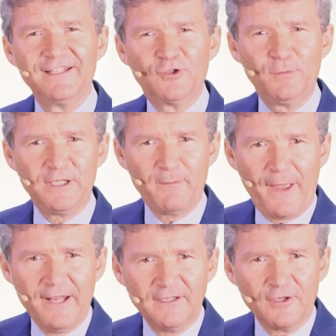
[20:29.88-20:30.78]
to be
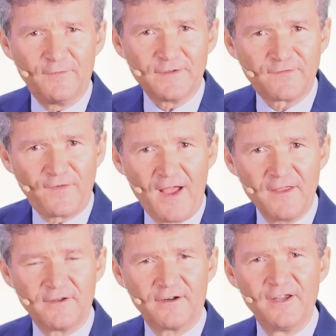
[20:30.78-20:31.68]
dependent of his
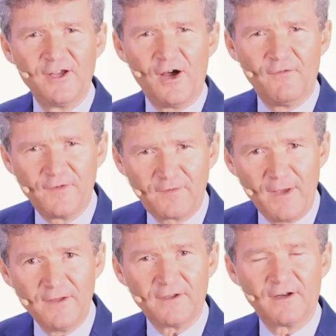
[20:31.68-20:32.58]
father, of his
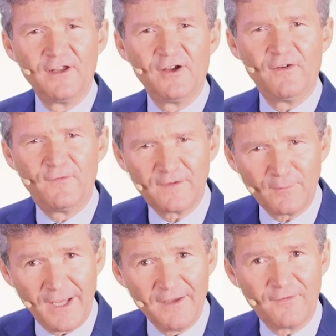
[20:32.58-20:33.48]
mother, of his
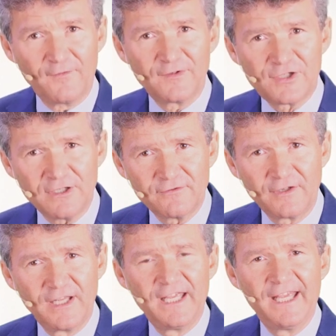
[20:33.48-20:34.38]
wife, of his
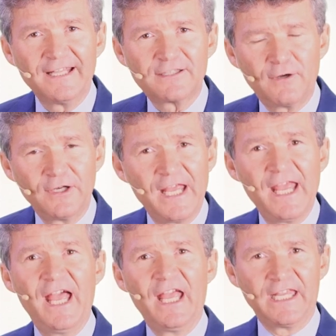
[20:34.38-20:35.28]
children, and so on,
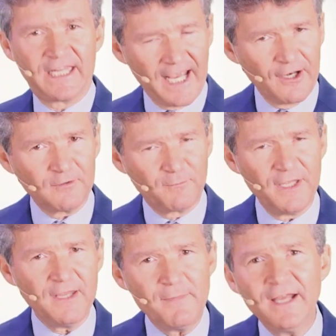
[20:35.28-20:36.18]
he cannot
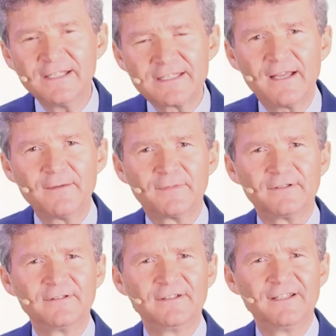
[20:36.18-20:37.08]
be my disciple.
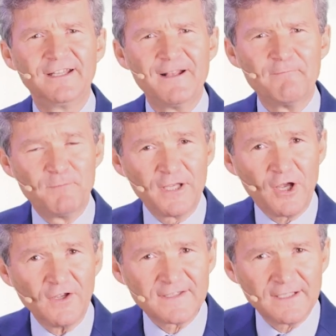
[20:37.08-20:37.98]

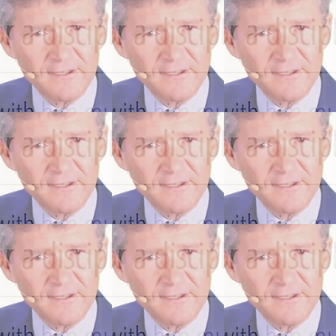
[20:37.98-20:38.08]
Because the